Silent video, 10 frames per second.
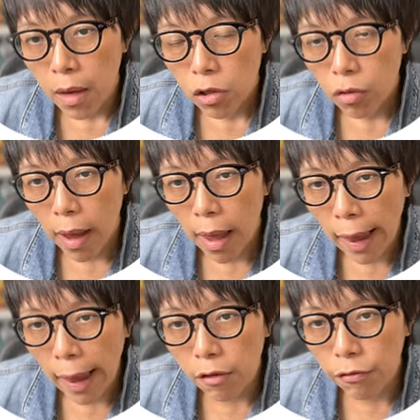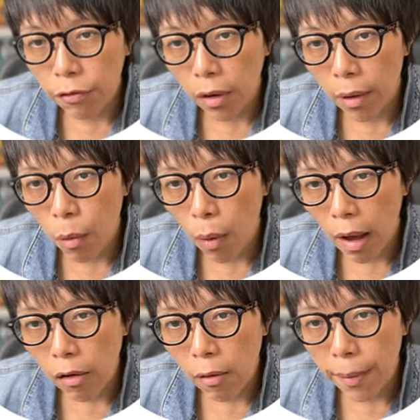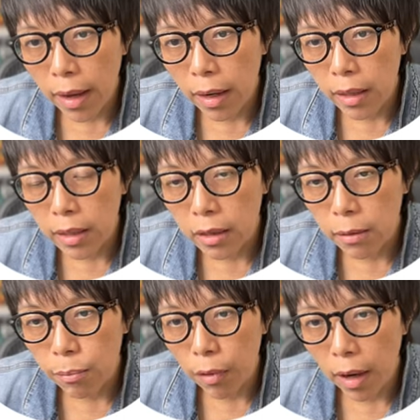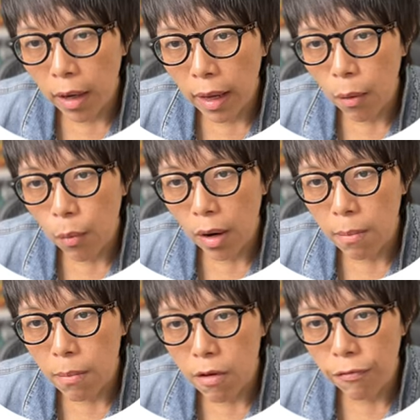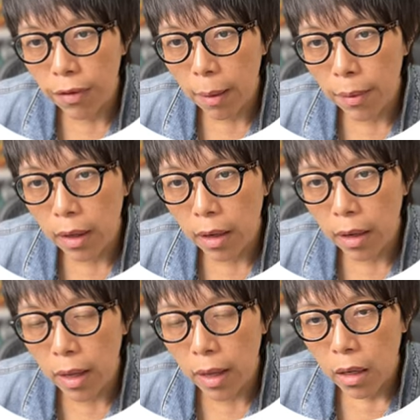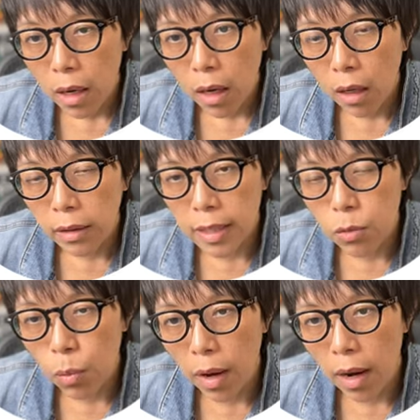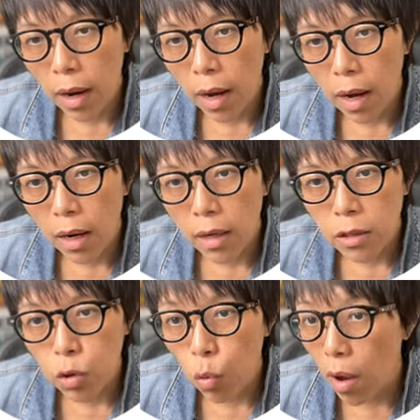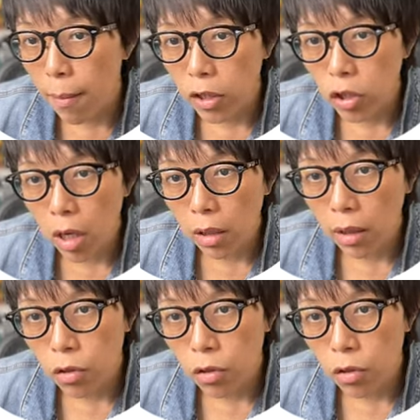So I hang on for a little while, but it didn't break. And when it moved up a little bit, that's where I square my short.